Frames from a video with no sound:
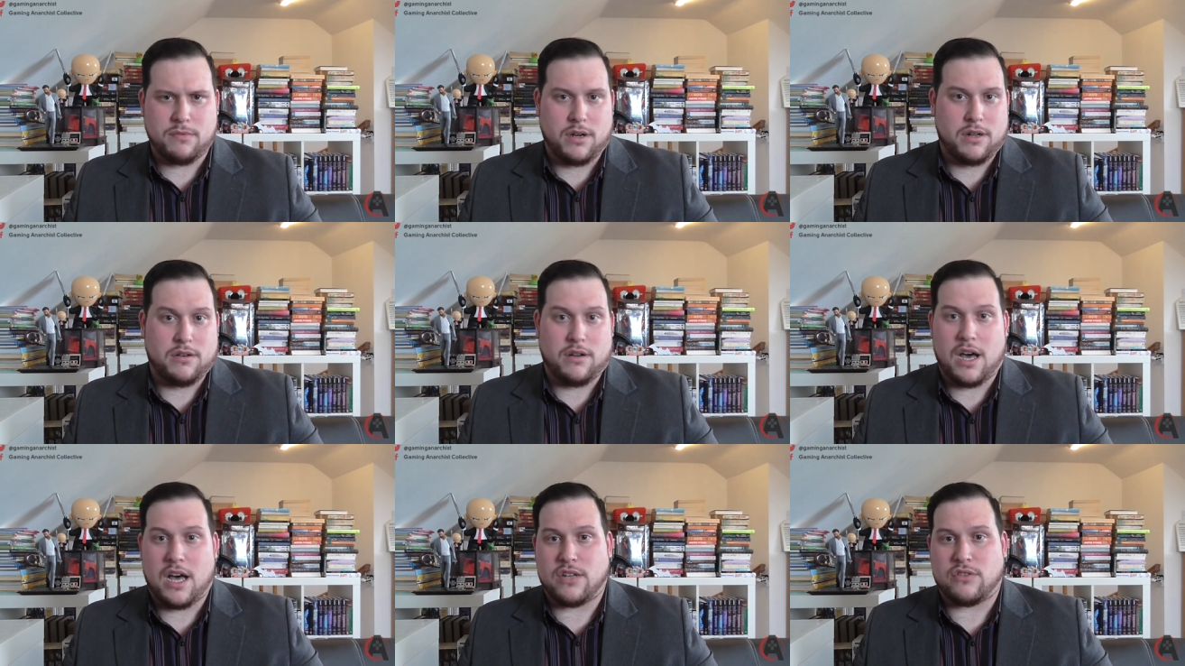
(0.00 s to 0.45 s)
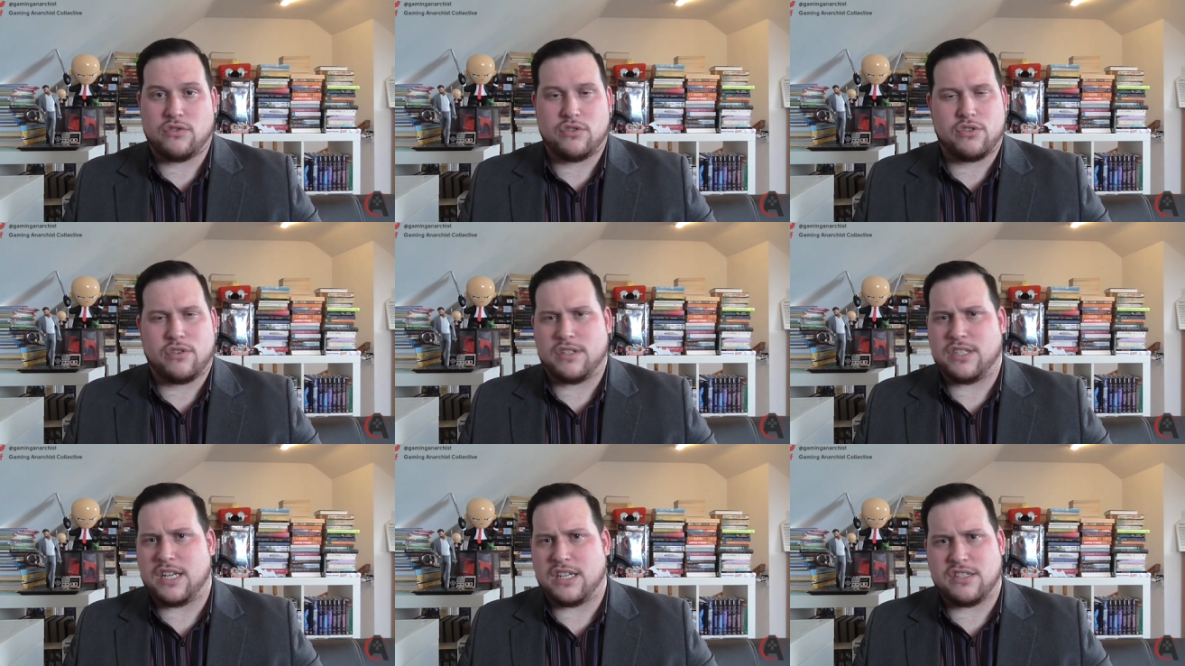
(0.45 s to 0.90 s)
well, not hundreds,
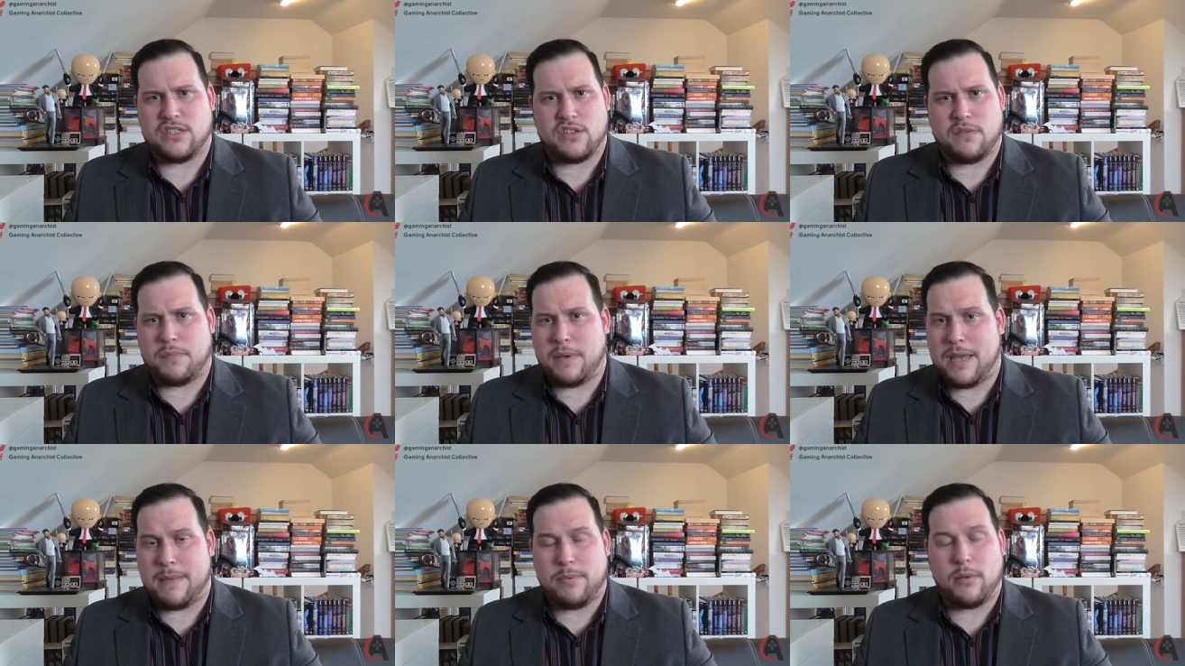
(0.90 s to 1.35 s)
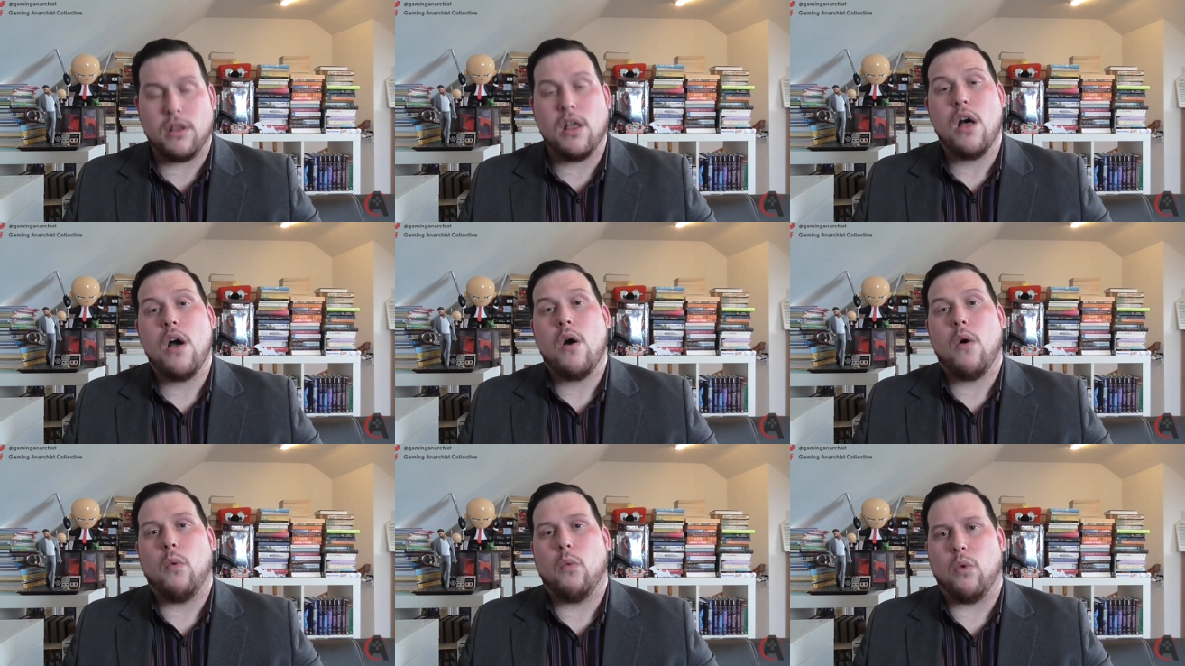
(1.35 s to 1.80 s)
sorry, dozens of people
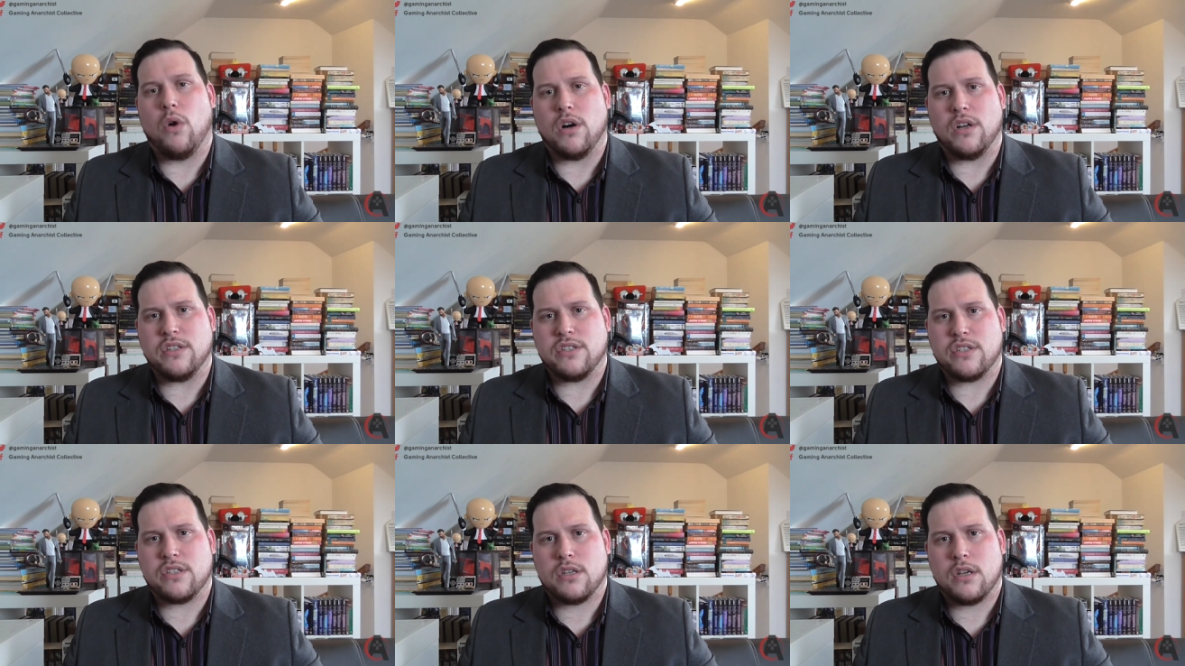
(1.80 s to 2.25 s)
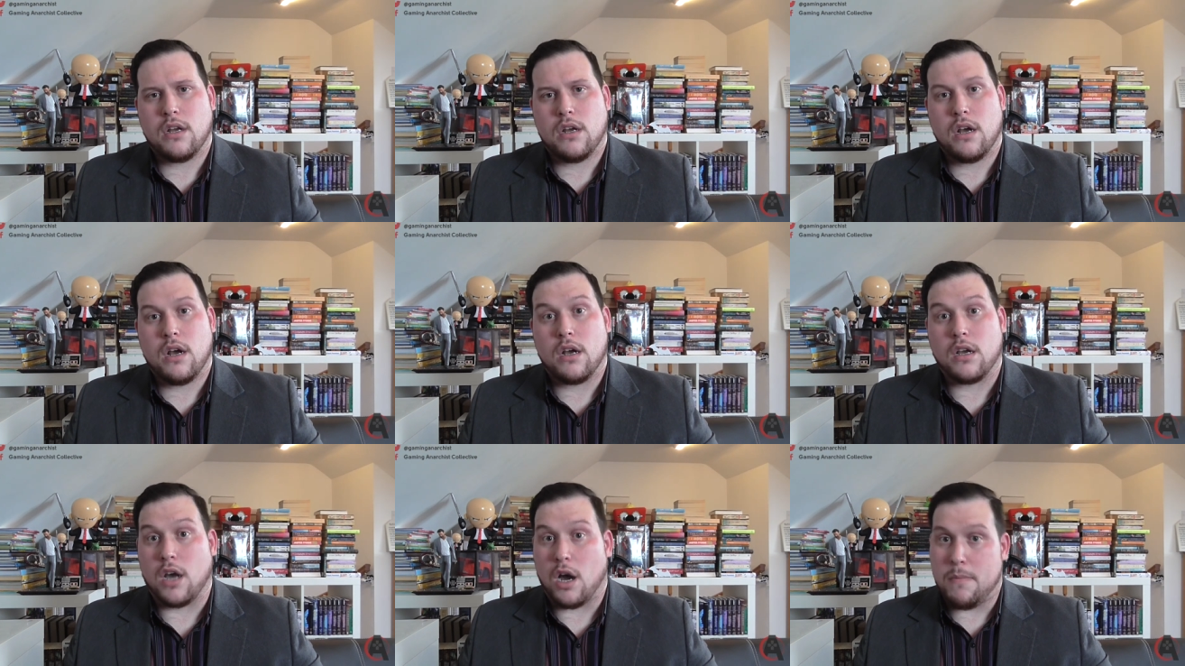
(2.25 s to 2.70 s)
was
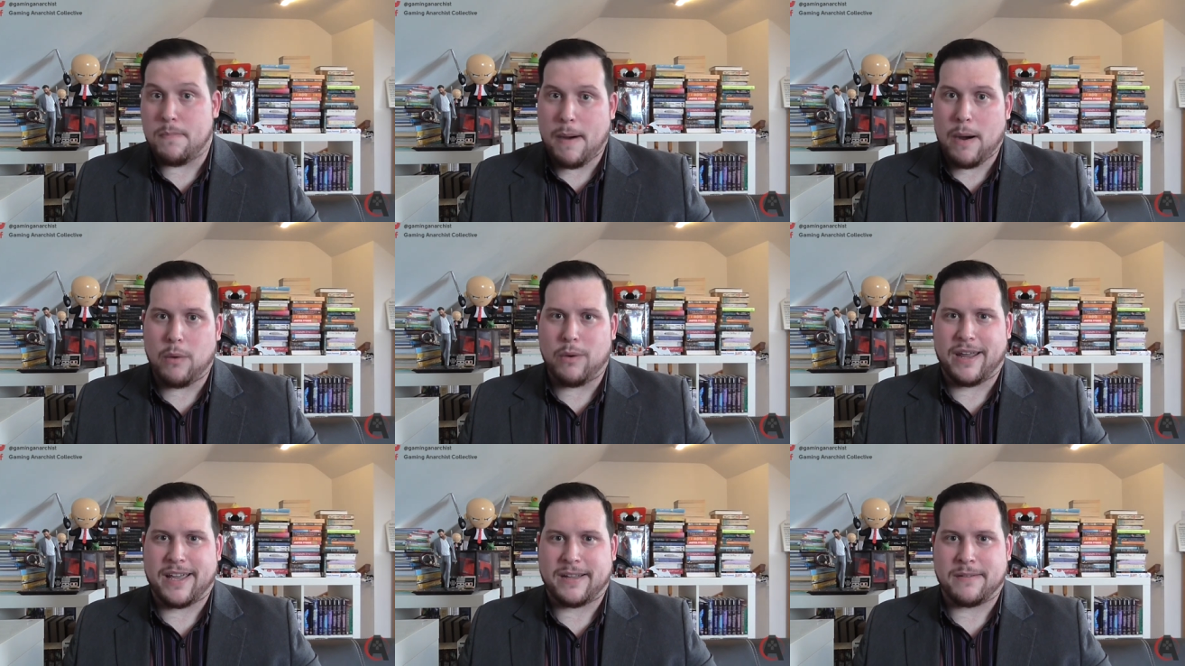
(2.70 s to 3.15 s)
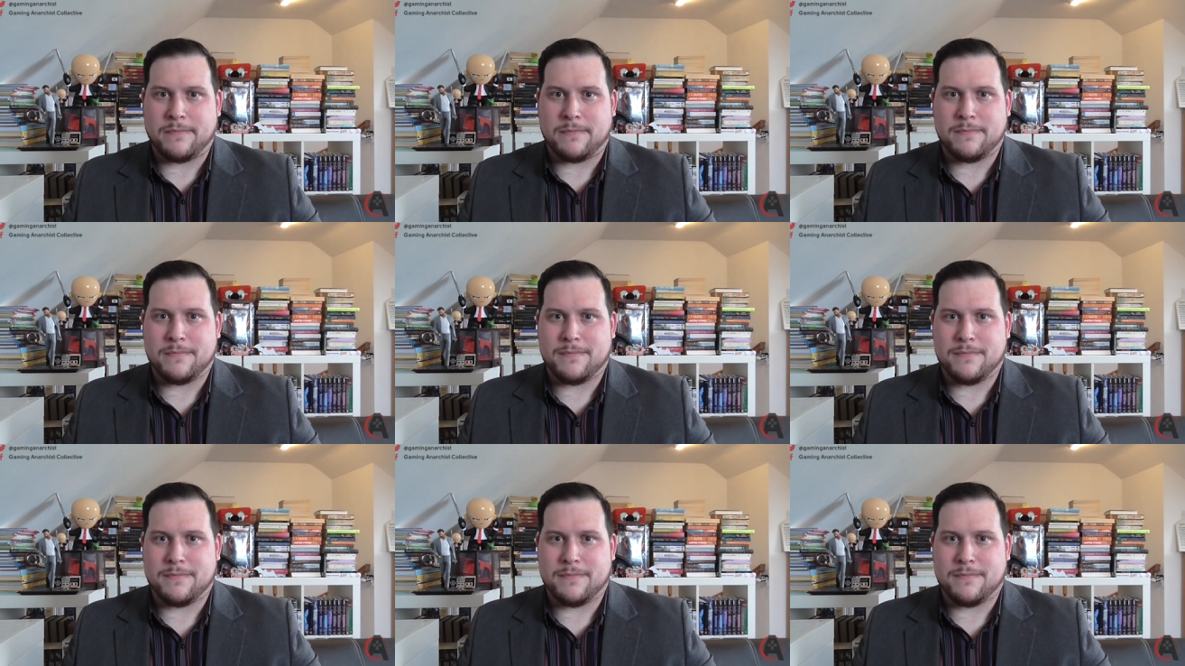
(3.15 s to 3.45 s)
go bowling.